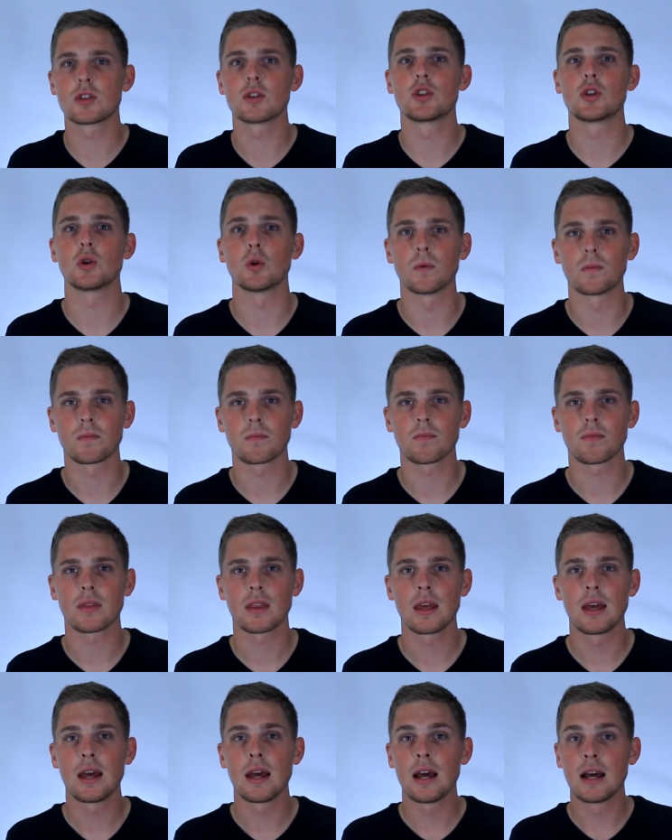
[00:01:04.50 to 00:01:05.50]
to do.
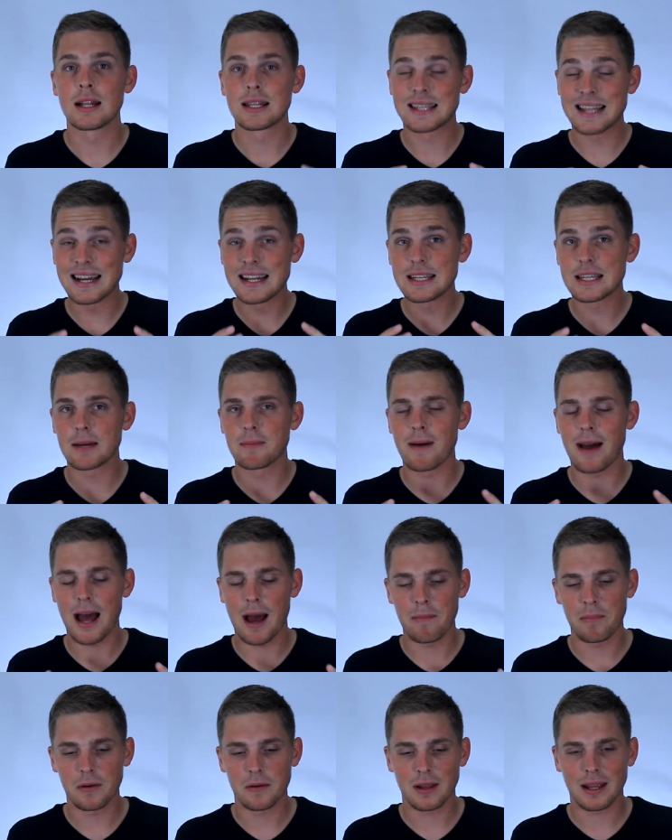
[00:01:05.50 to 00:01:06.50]
Tandem
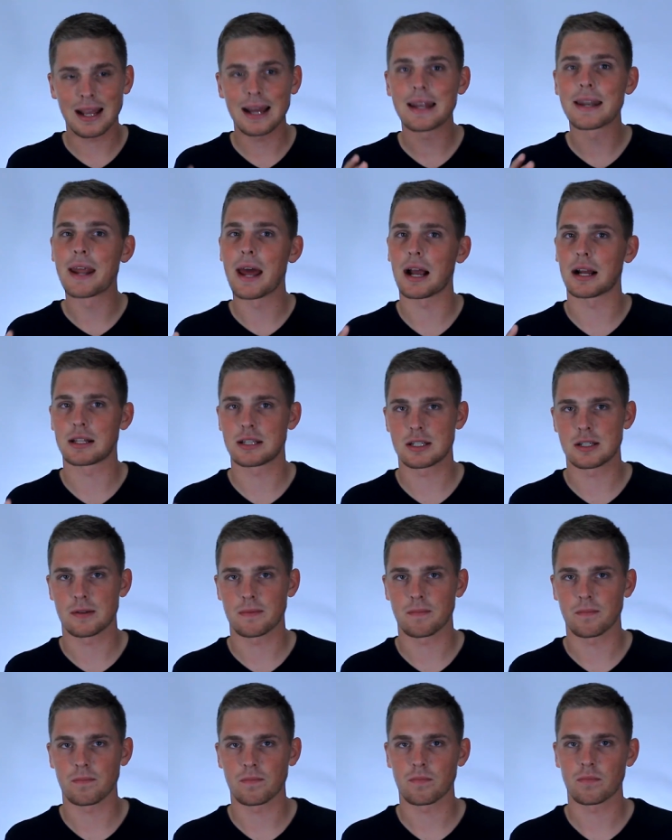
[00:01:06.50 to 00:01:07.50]
app connects
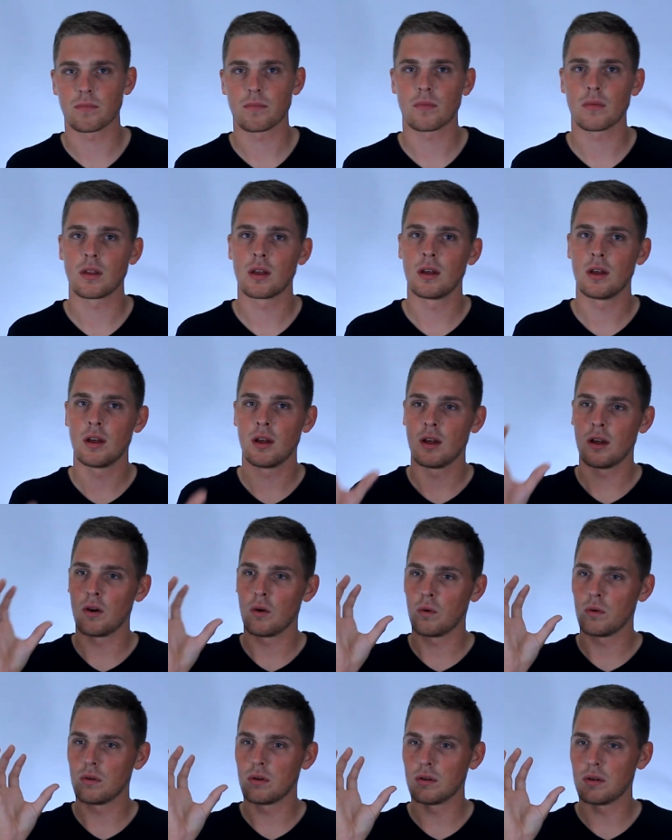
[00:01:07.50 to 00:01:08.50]

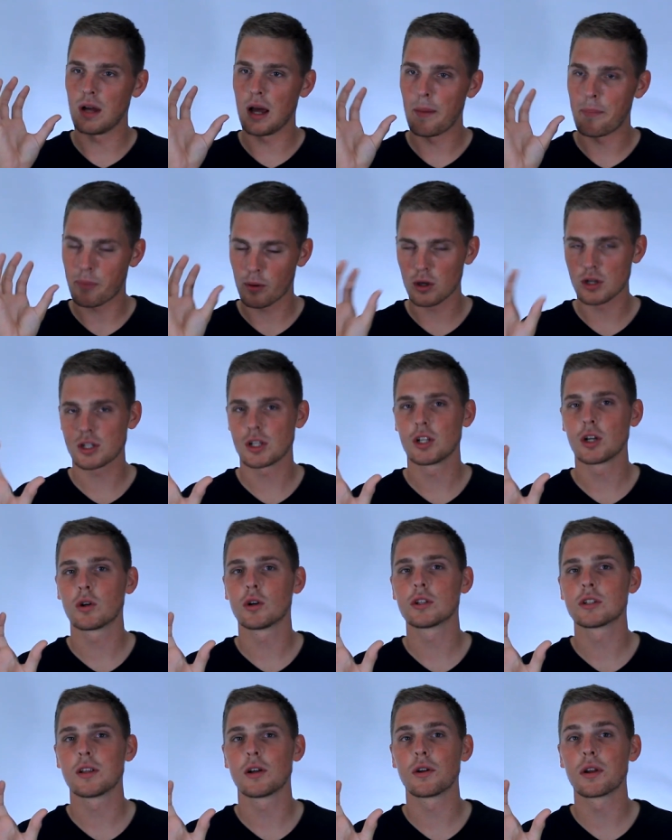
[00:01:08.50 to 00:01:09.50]
a person
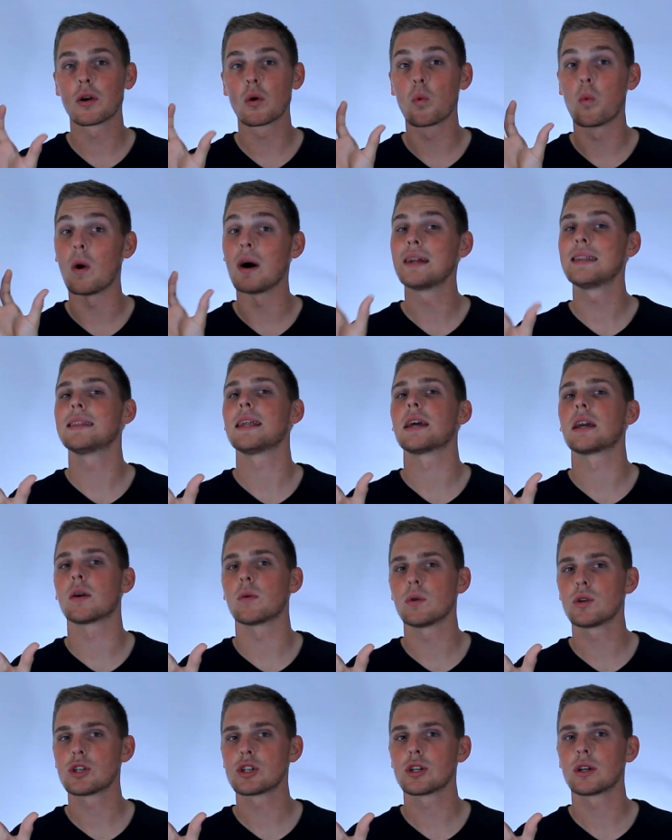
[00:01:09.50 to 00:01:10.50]
who is learning one
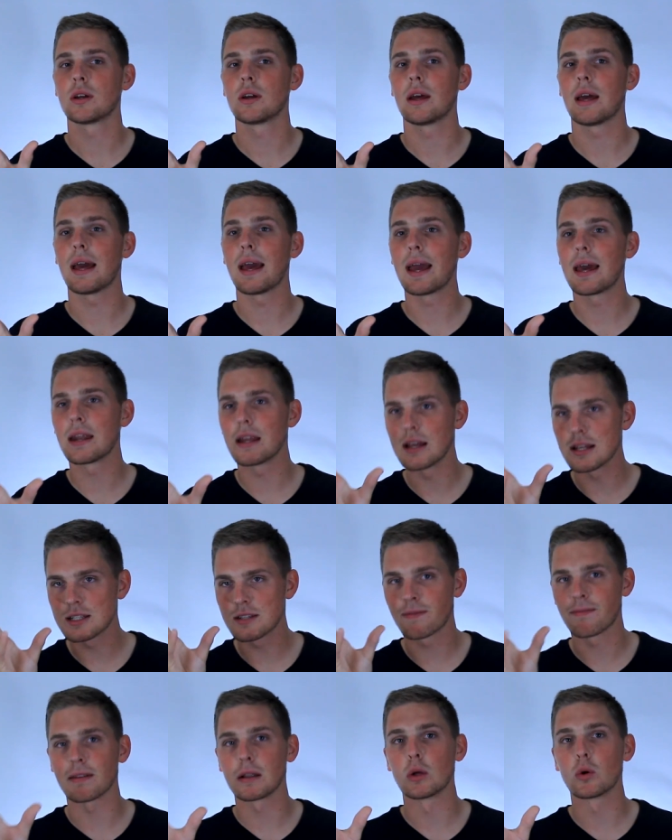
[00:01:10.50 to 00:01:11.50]
language and
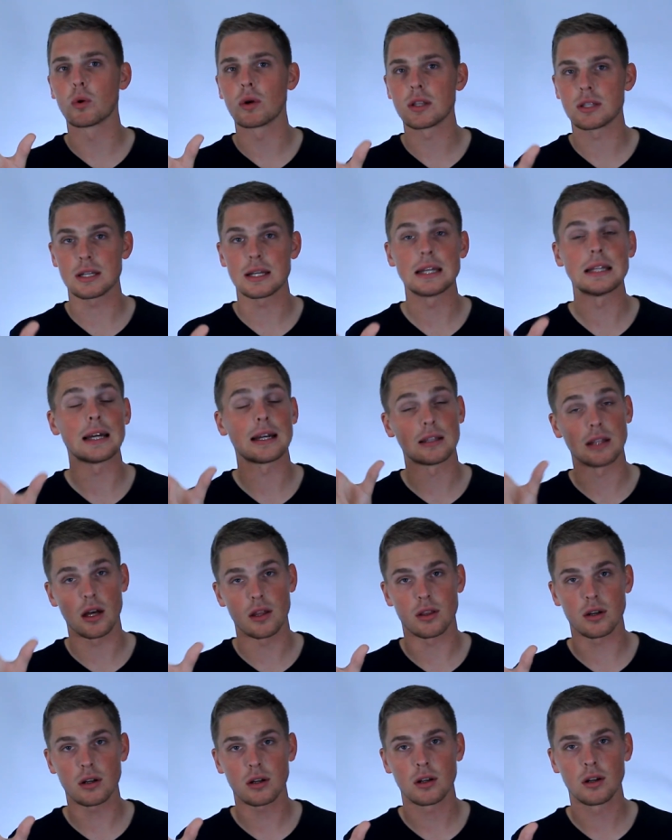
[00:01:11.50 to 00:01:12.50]
is fluent in
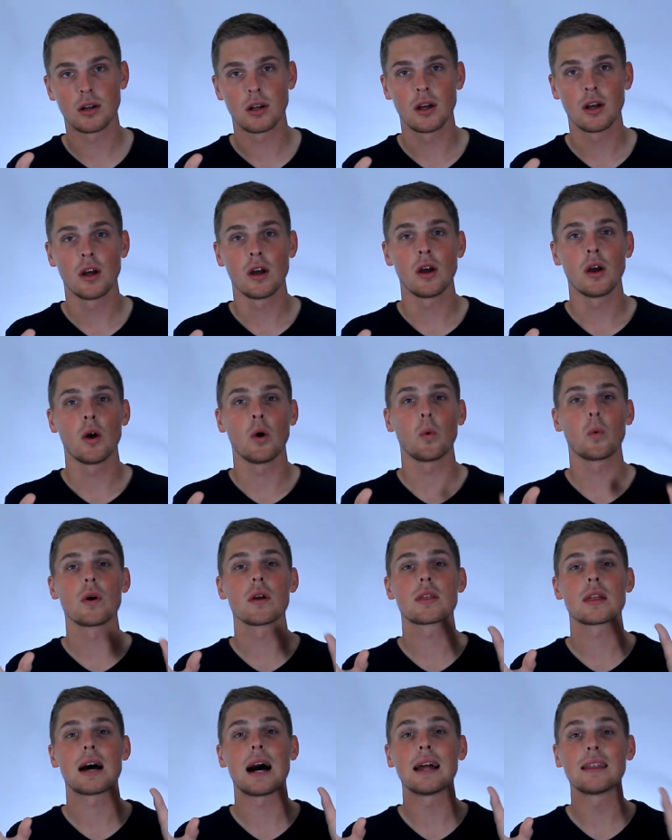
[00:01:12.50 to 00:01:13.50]
another
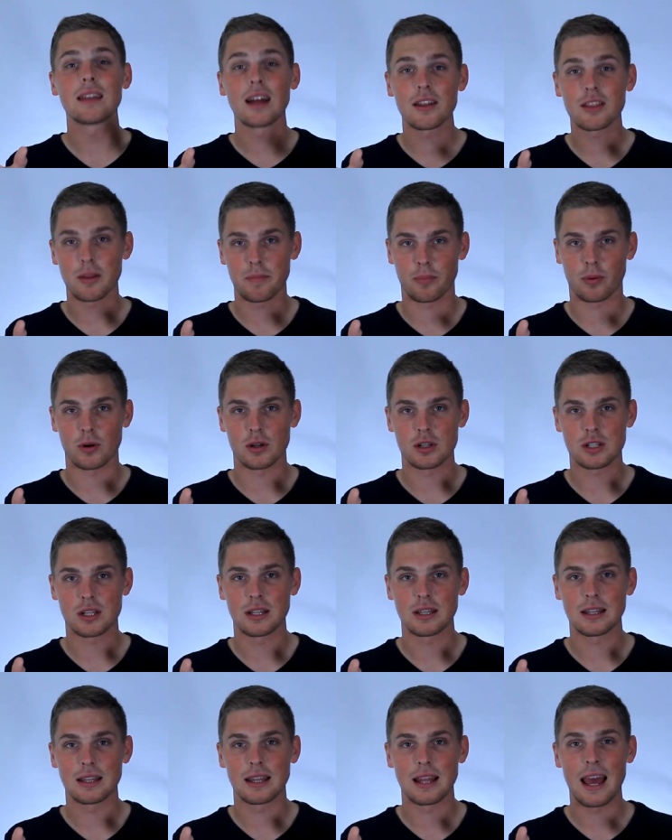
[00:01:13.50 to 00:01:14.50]
with another
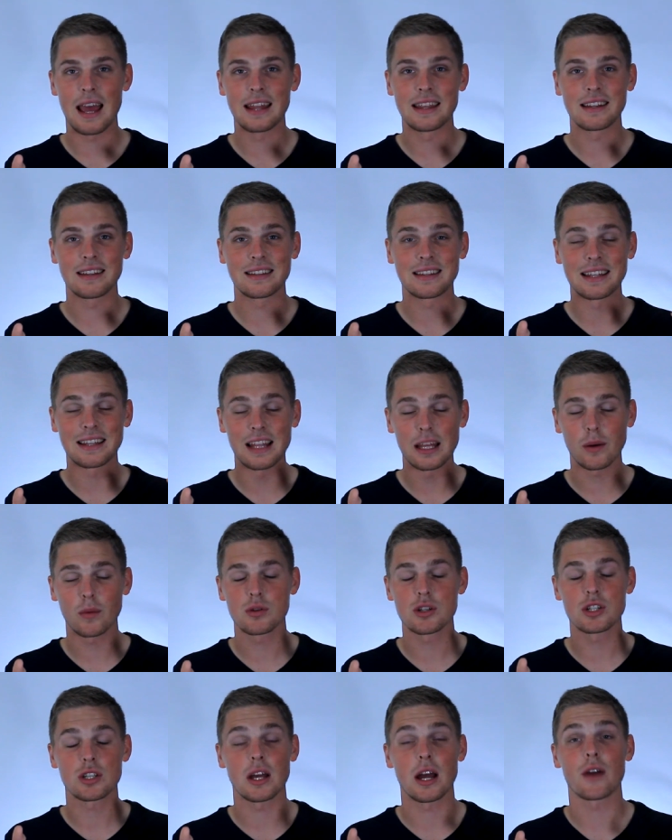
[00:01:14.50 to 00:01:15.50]
person, and the
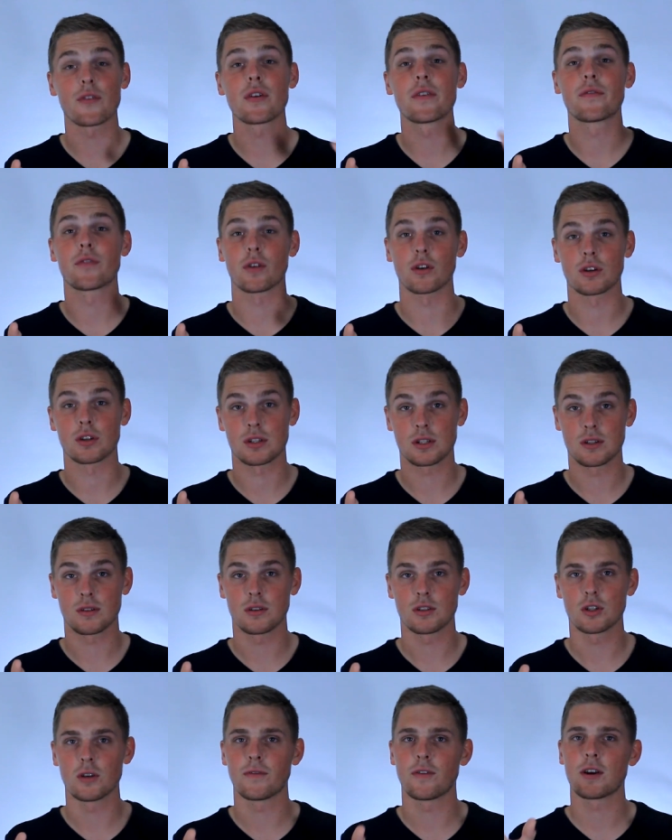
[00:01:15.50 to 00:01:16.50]
languages are reversed.
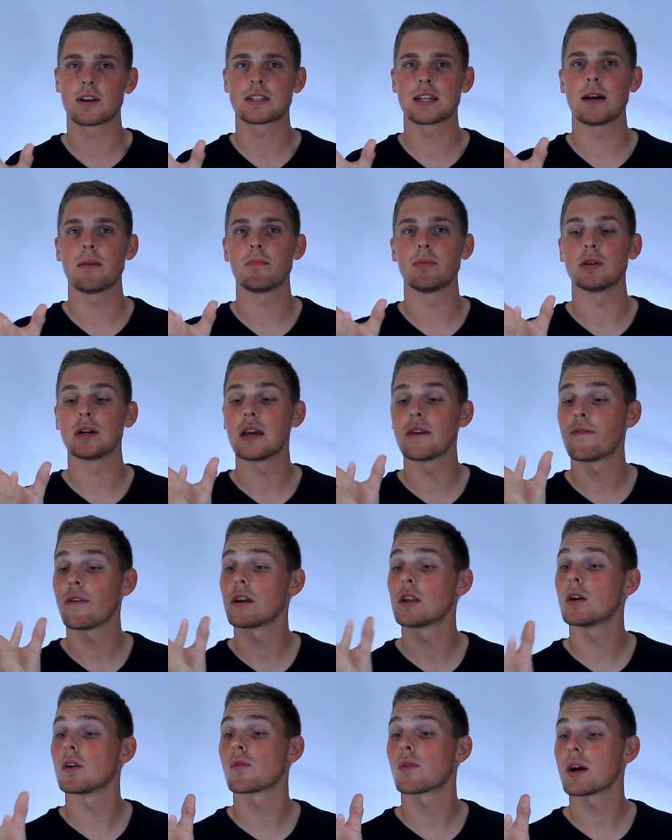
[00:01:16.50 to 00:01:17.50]
So for example, if
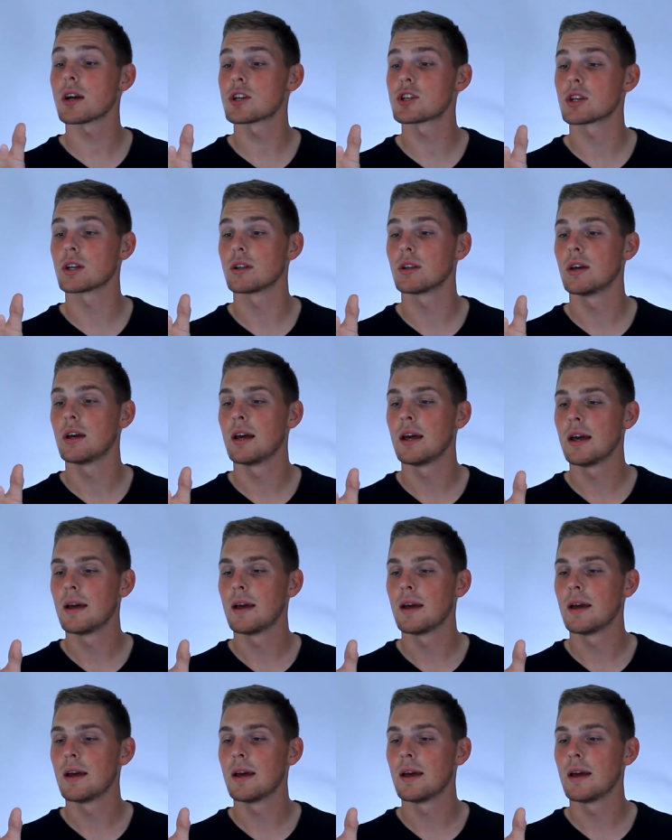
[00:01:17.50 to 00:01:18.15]
I know Russian